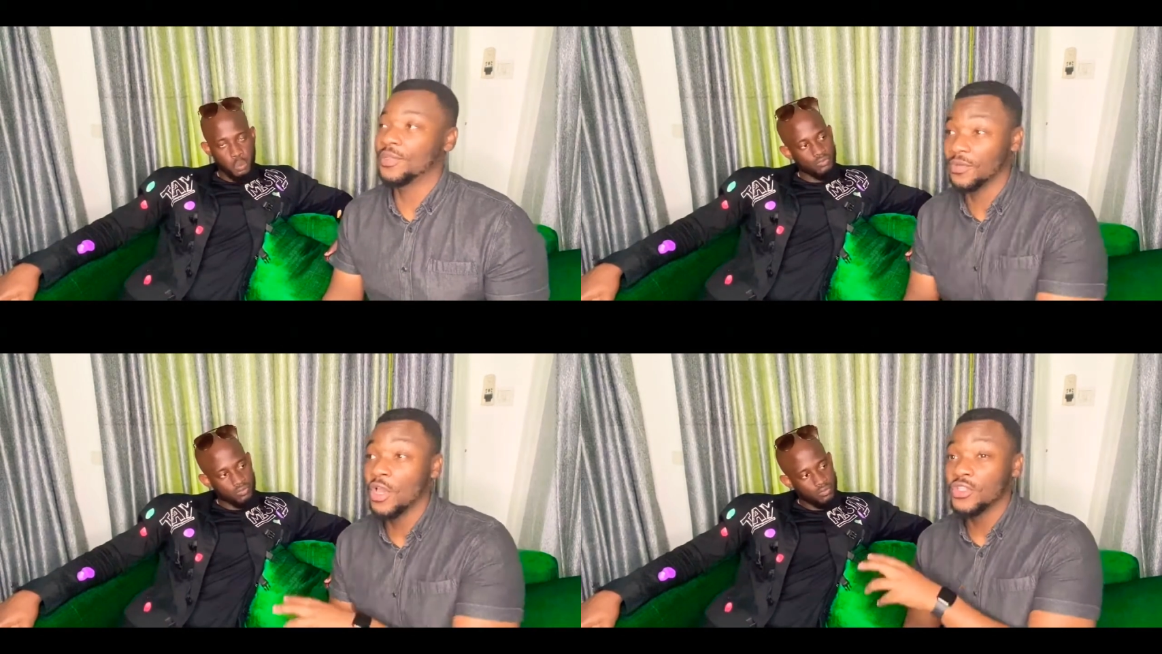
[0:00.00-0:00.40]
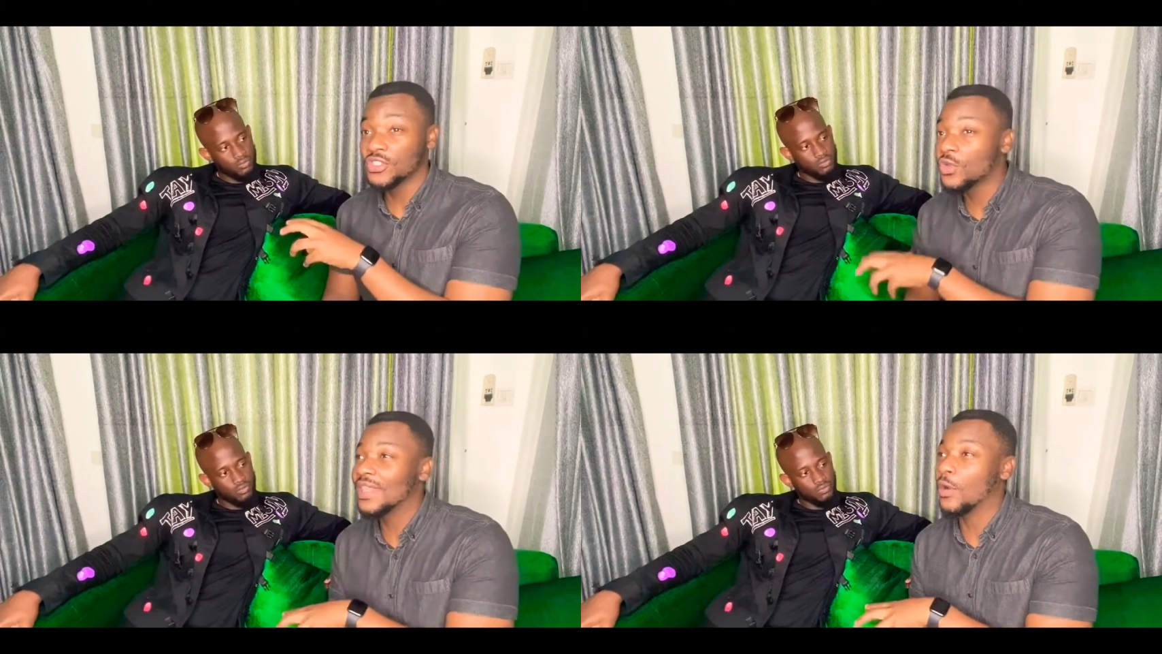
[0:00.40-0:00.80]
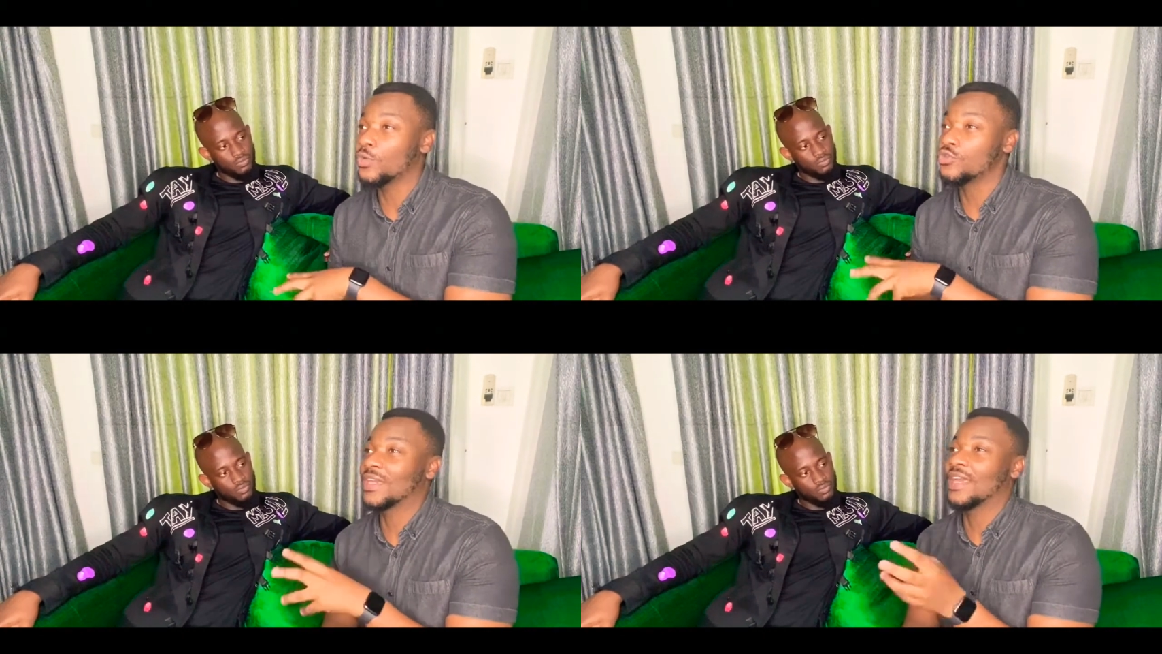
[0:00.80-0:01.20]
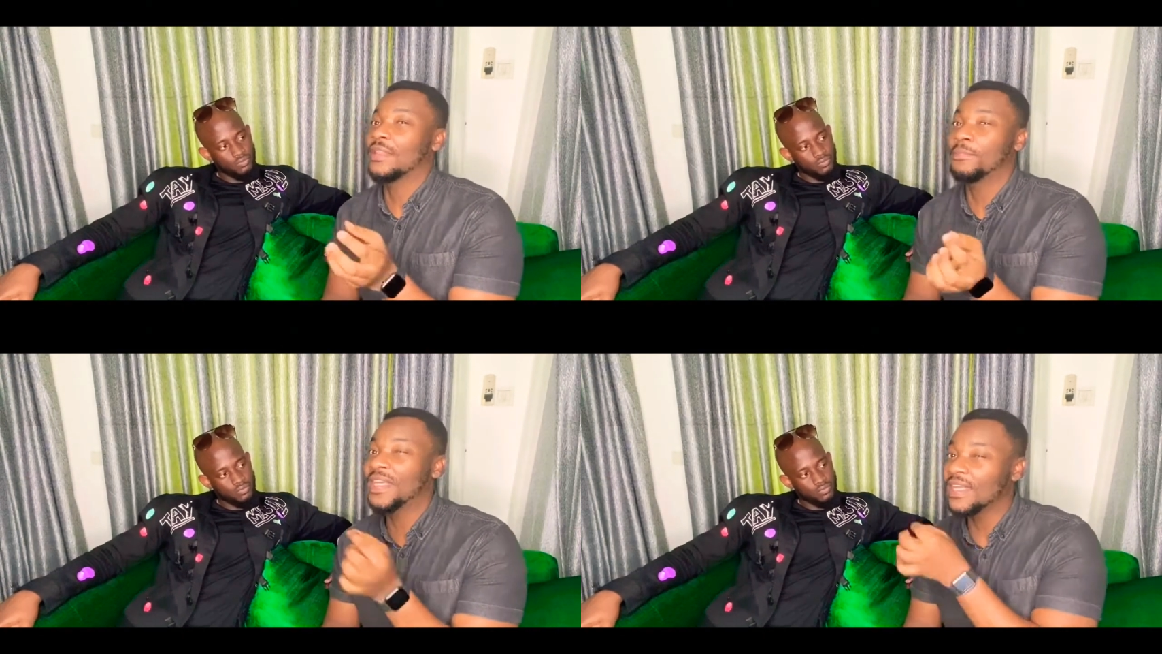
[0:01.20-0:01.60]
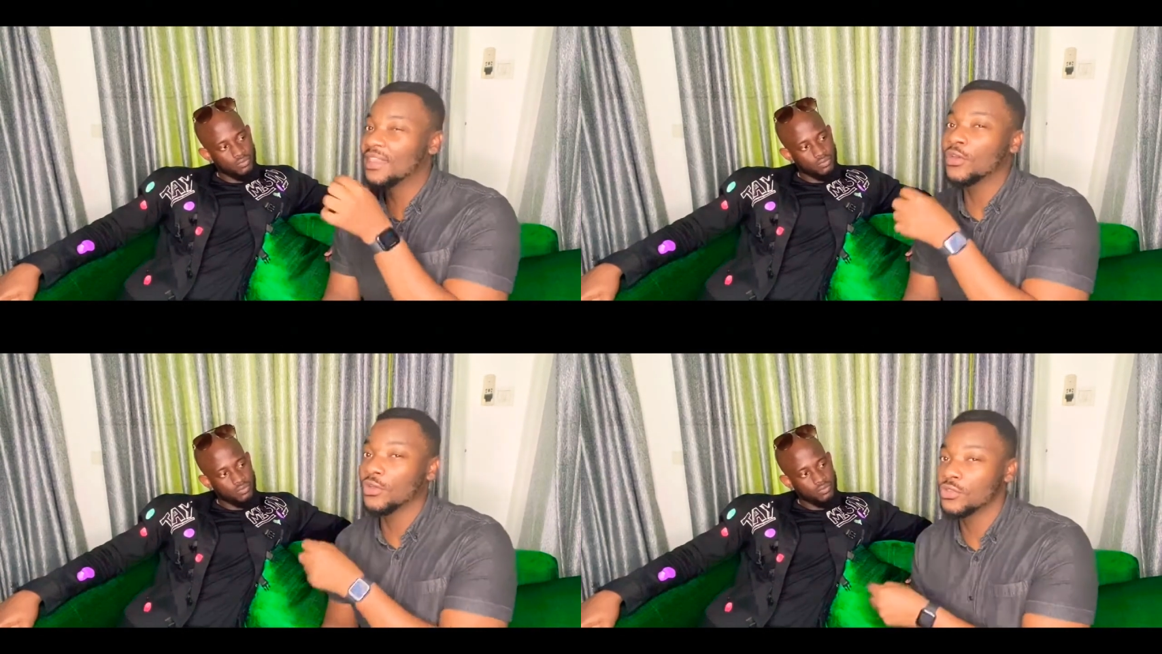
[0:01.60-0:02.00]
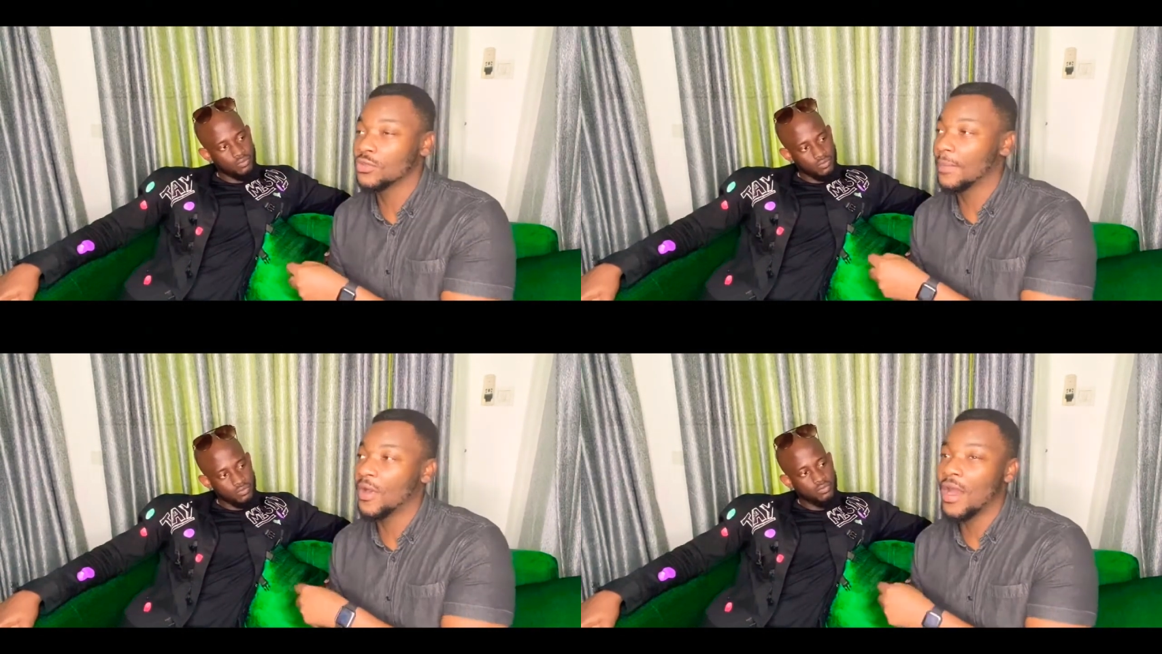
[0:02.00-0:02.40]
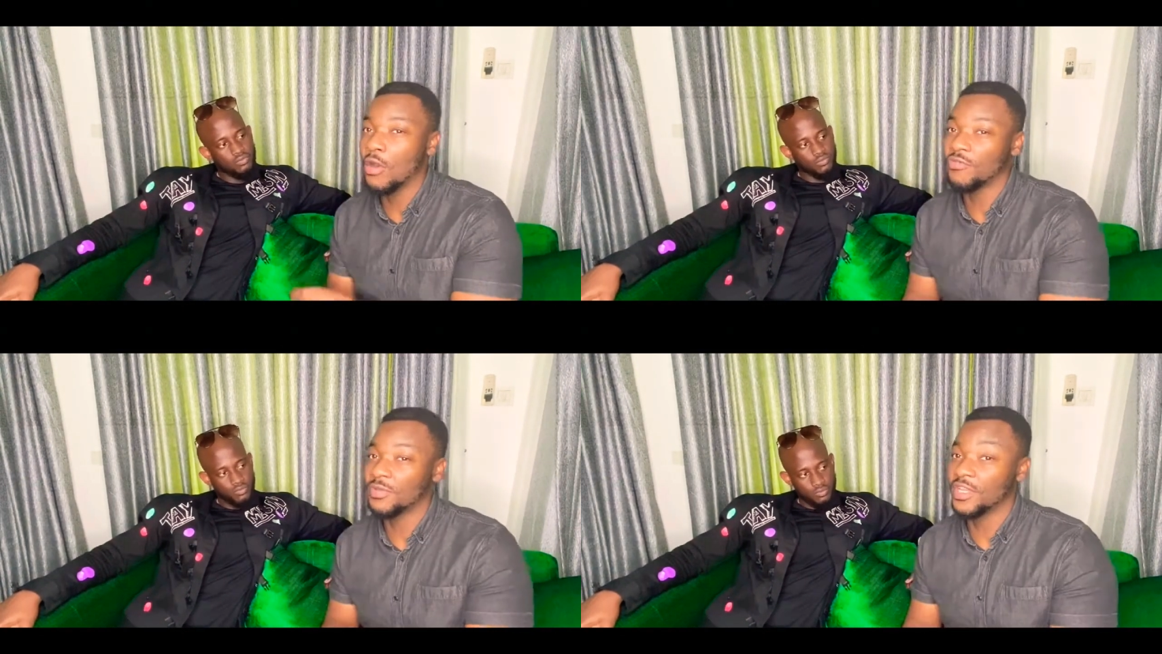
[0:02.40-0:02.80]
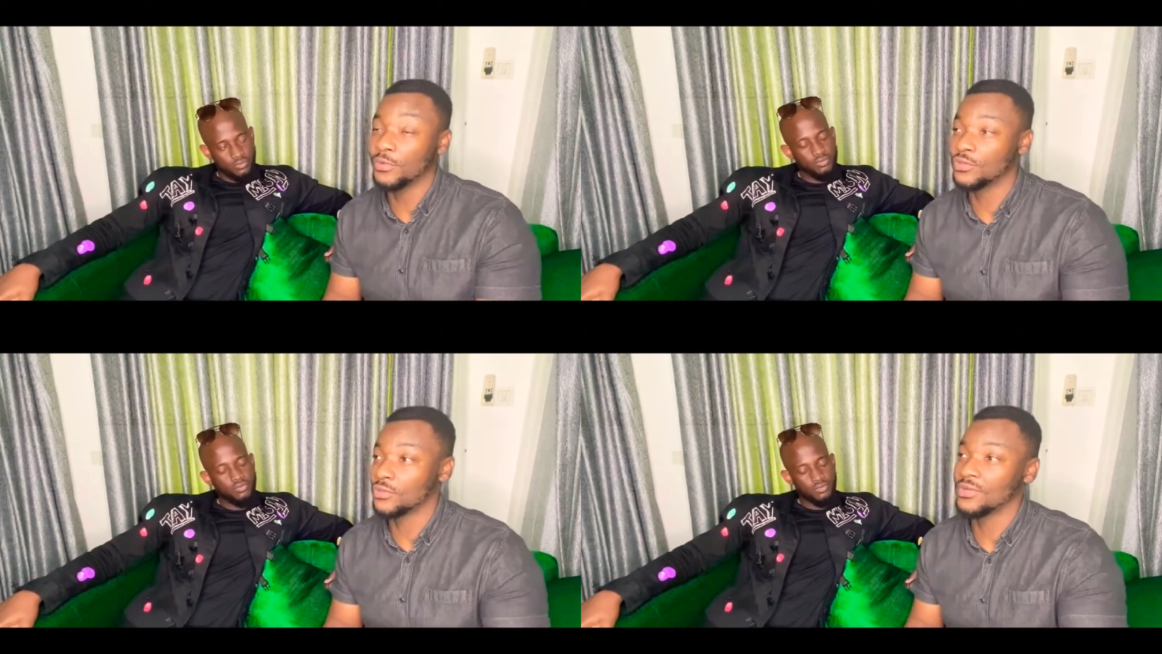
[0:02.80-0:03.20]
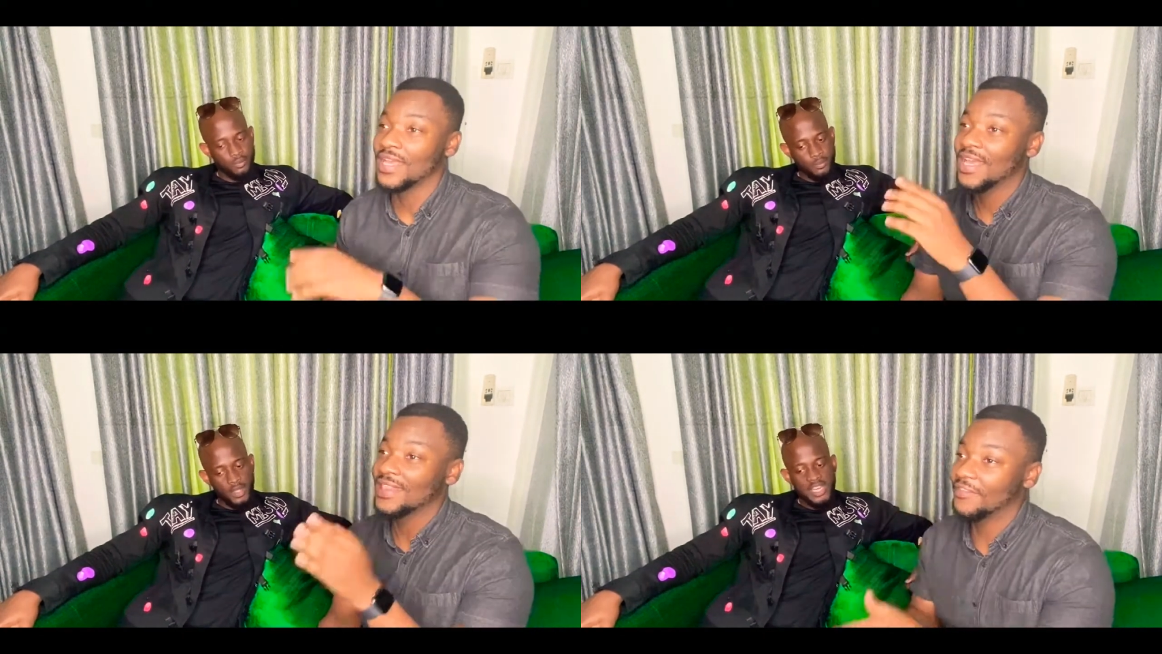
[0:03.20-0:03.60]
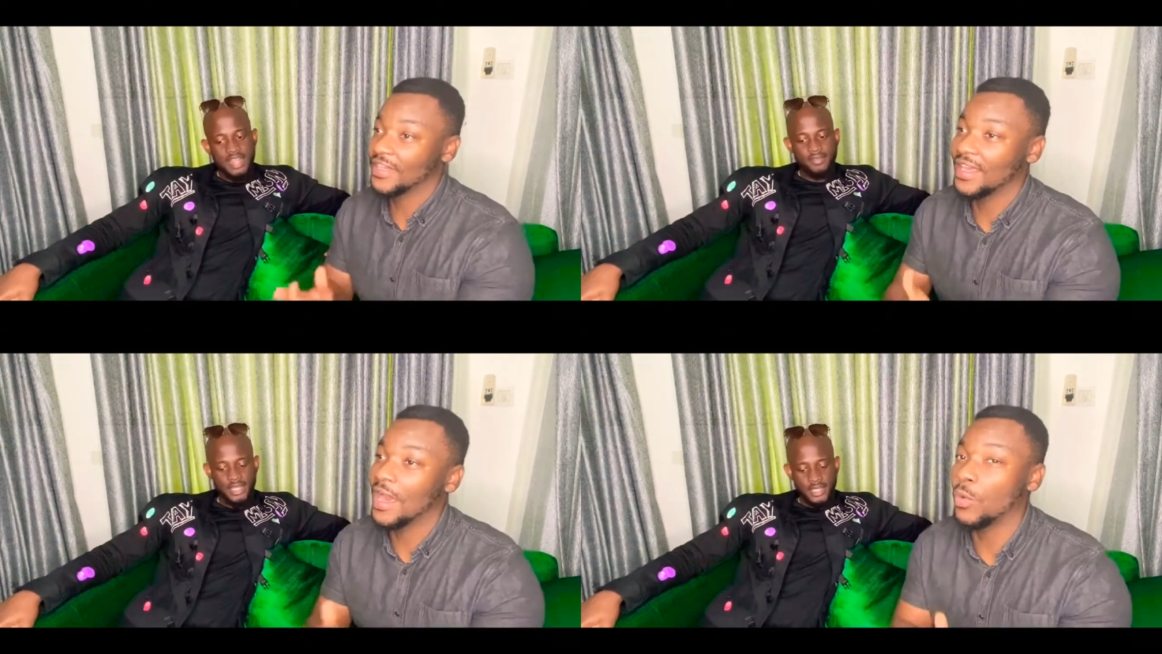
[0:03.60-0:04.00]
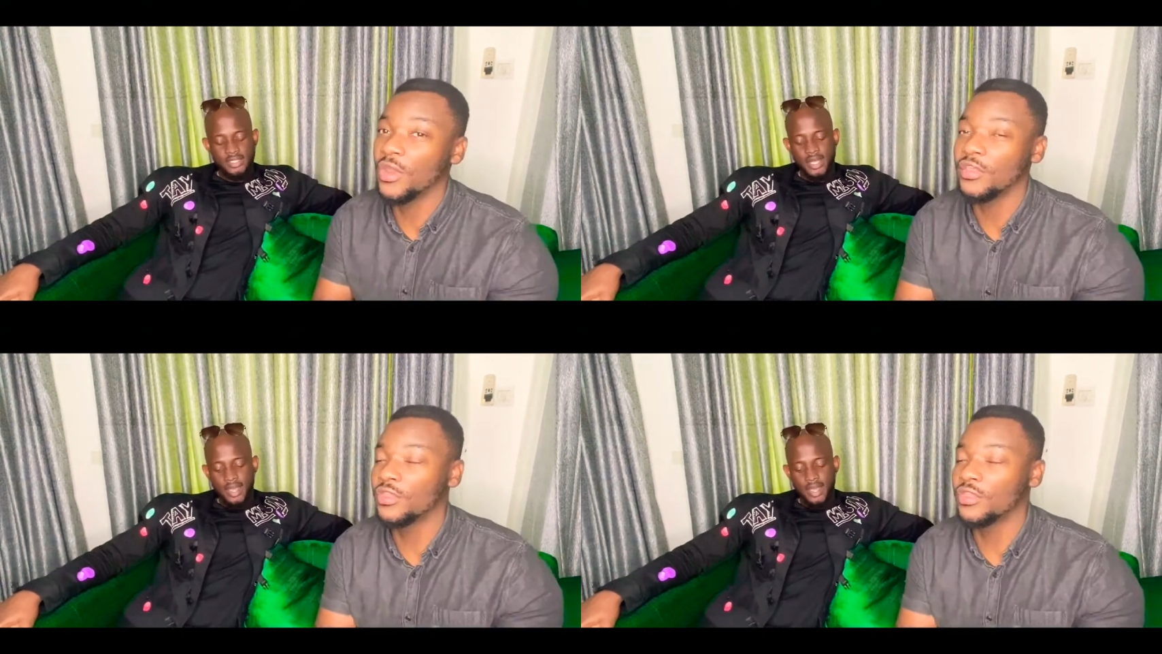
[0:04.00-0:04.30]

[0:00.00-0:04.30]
Speaker 1: so that you can pick a thing or two about how we've been able to navigate our way yeah.